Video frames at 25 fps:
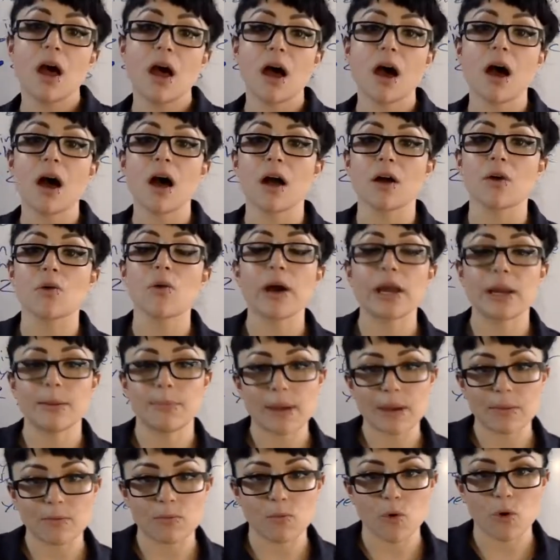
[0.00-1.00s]
uh, quite a
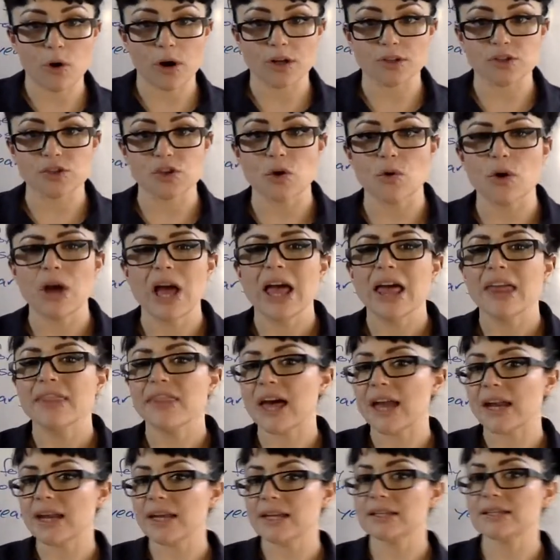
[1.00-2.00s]
bit more. So
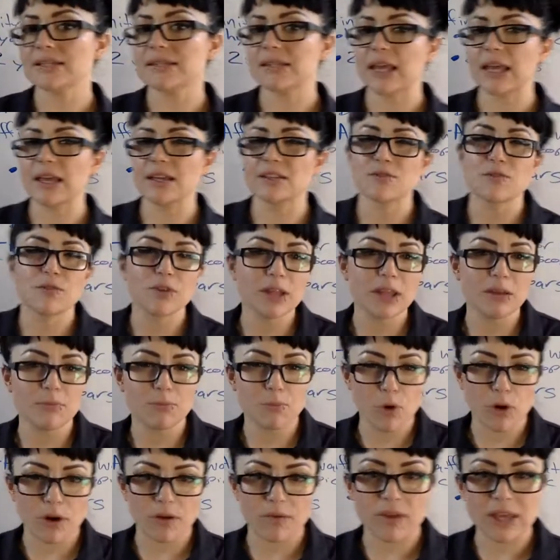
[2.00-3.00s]
that is, it's really
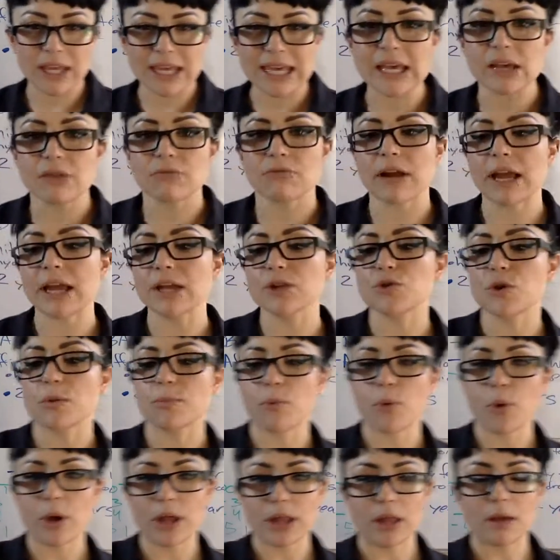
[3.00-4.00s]
more of a heat range or
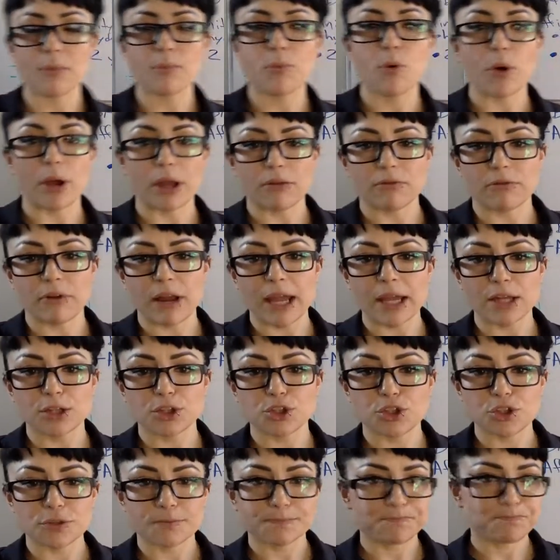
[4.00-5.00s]
boiling point
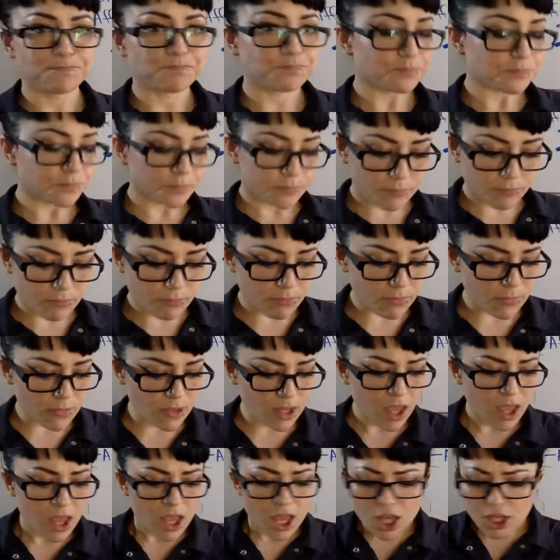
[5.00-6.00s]
range.
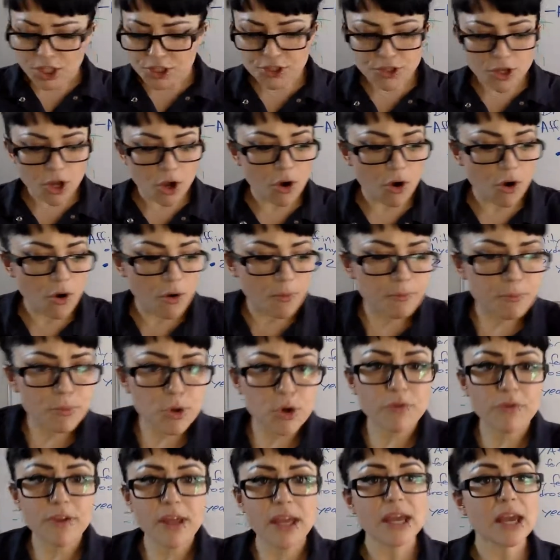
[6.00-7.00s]
So
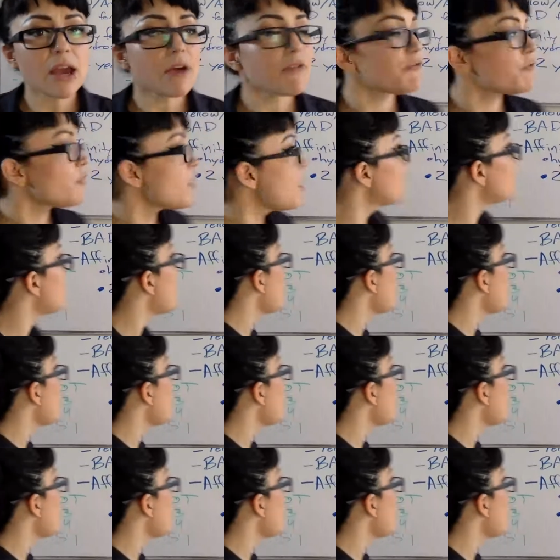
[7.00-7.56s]
moving from